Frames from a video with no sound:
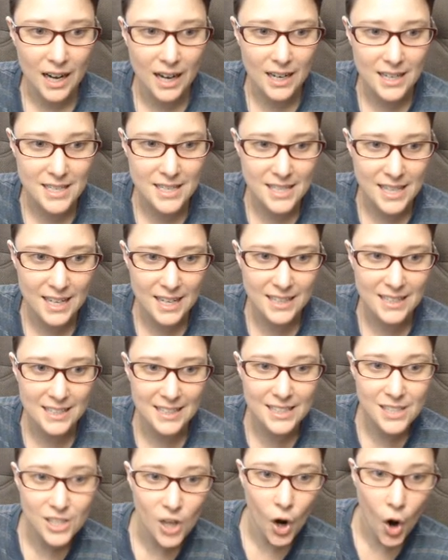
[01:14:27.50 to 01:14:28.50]
I said
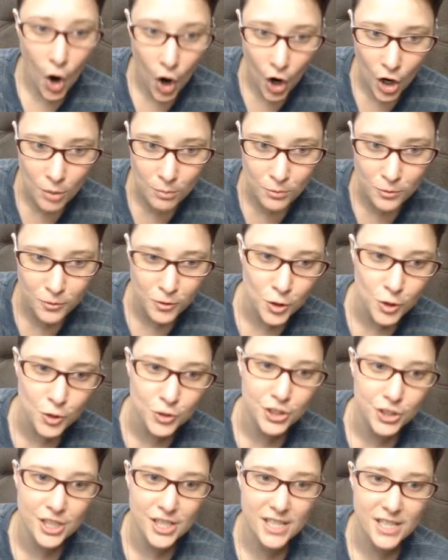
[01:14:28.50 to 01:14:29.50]
it's harmful
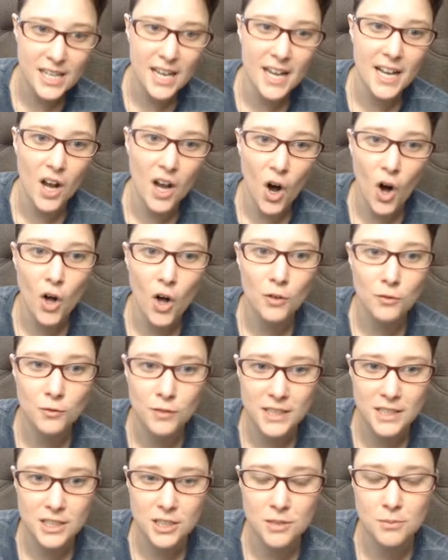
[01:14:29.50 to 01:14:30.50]
to say all
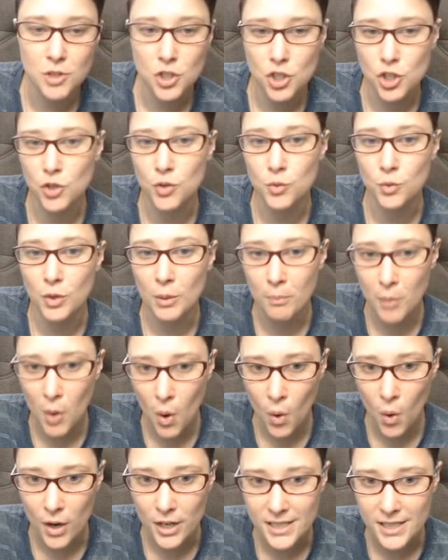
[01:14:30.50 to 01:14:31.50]
victims should
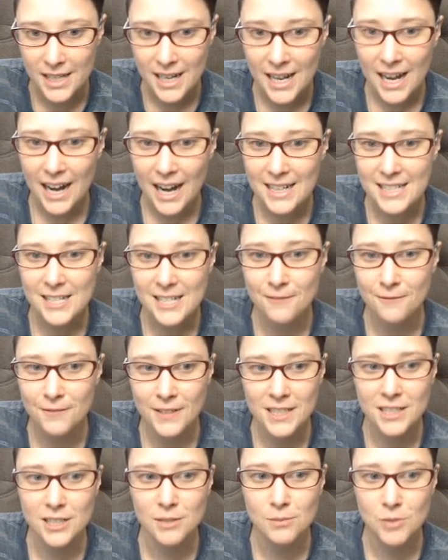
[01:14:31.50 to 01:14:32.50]
report. I said
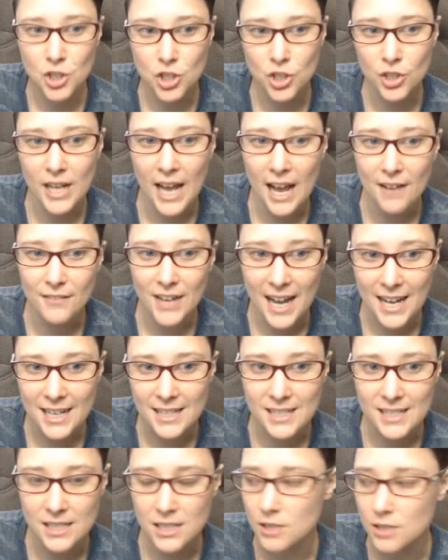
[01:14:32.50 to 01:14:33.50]
victims should have
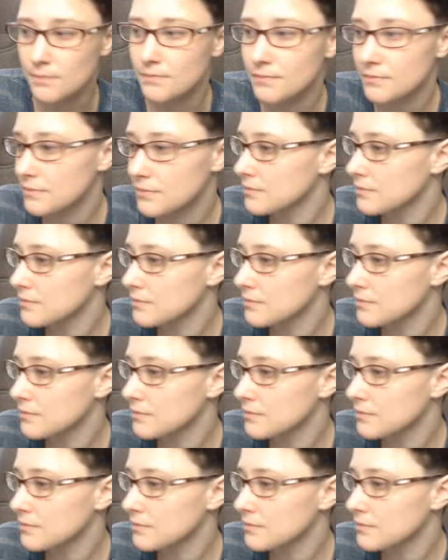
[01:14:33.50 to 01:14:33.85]
access to...